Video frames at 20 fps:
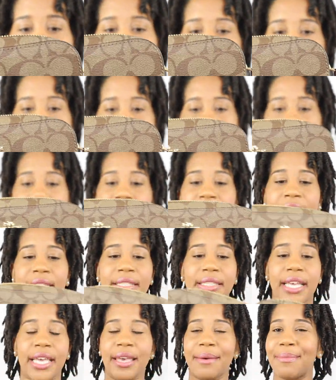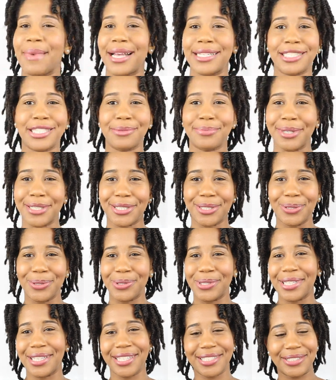and it matches my
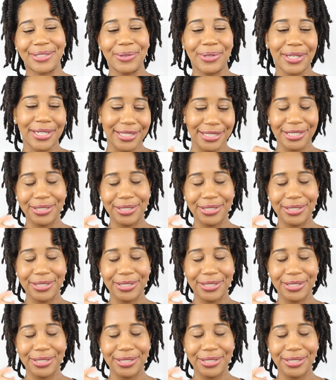shoes. It looks so good.